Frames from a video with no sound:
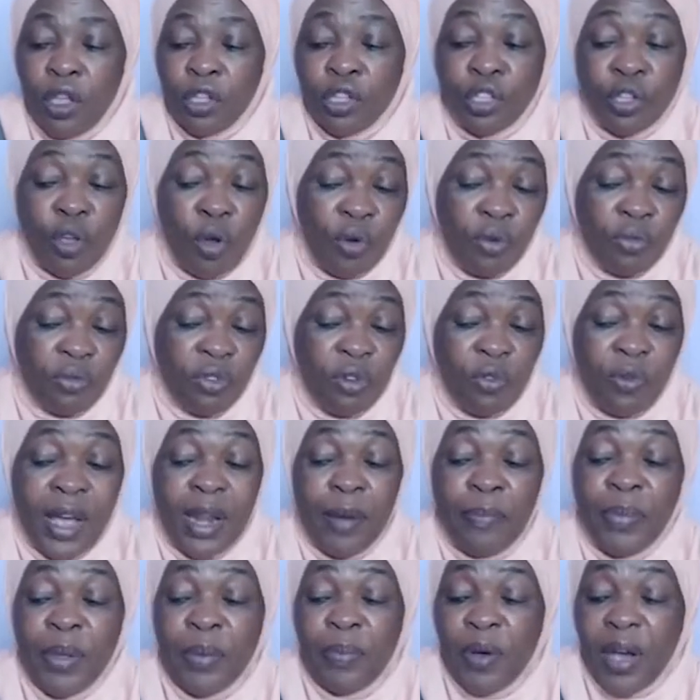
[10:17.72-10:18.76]
So
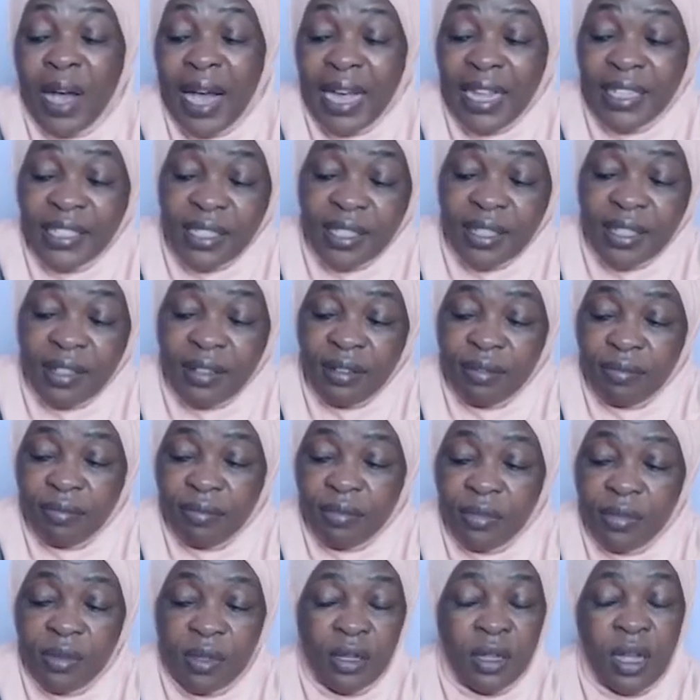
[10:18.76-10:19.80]
when people ask,
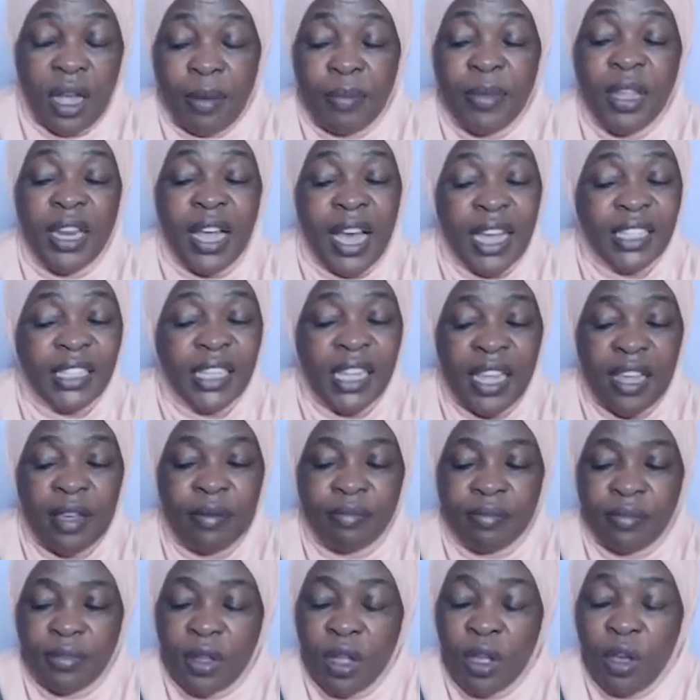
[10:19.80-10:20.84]
when
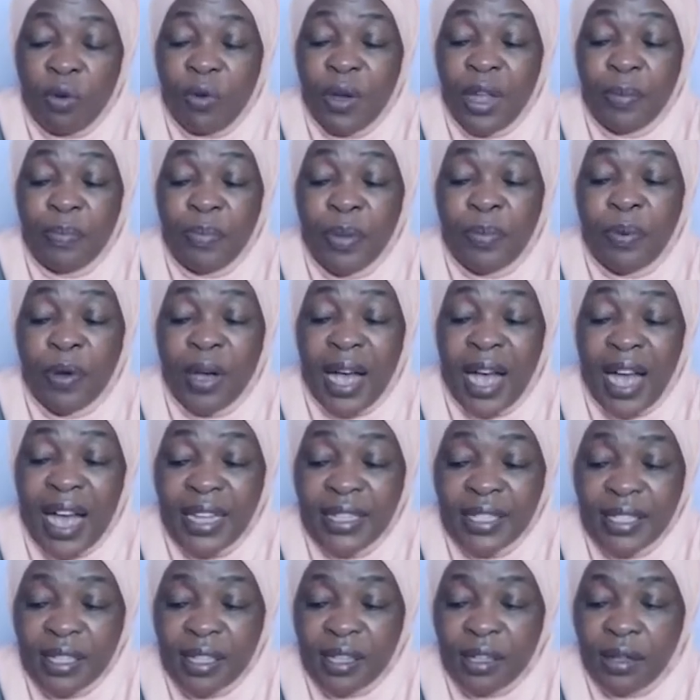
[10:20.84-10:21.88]
people
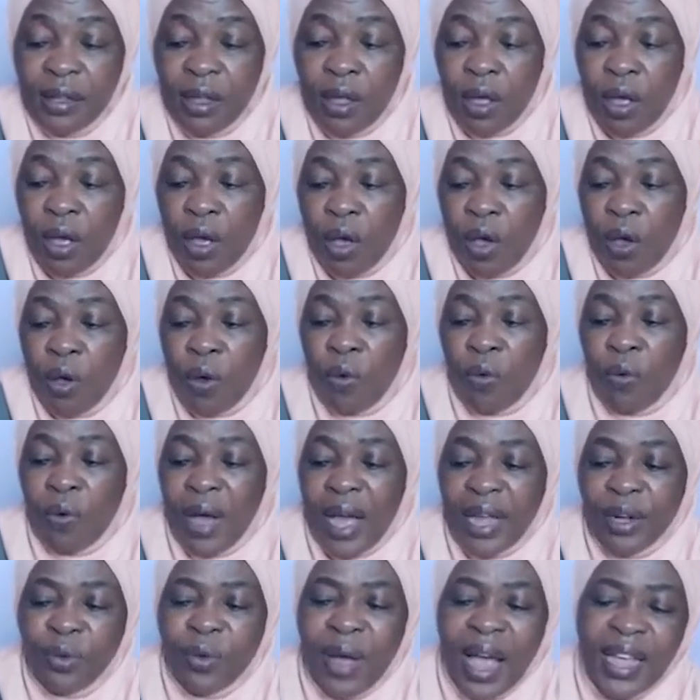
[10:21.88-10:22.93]
ask,
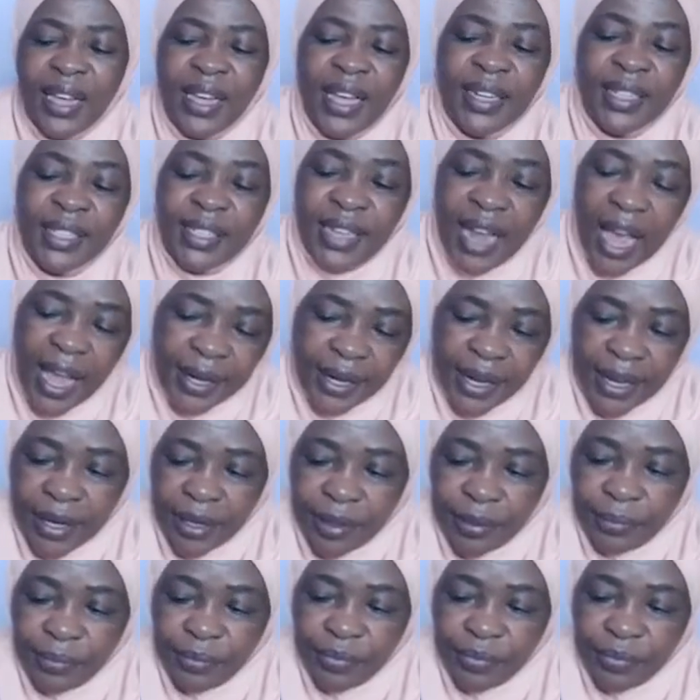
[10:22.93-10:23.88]
where do I get started?